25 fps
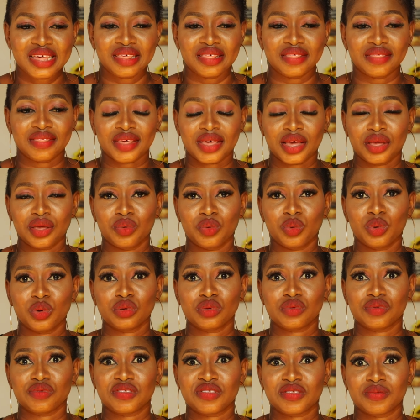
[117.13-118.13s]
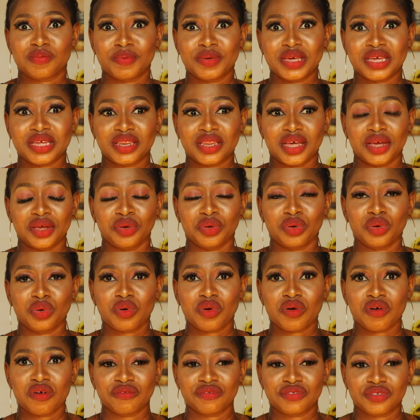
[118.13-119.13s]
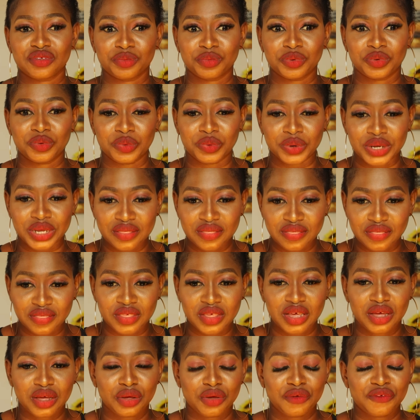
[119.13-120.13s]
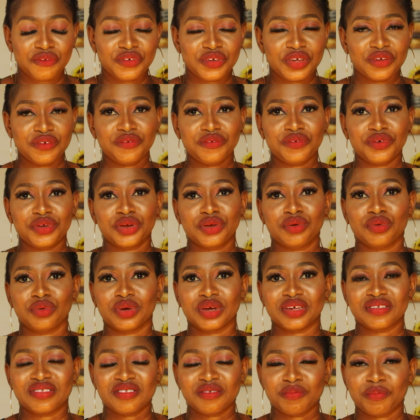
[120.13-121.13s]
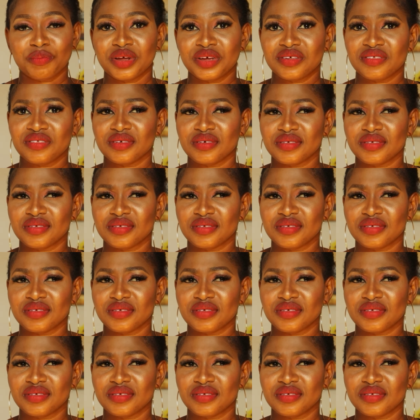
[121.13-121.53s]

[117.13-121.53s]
that you want to speak that you're not comfortable with, feel free to express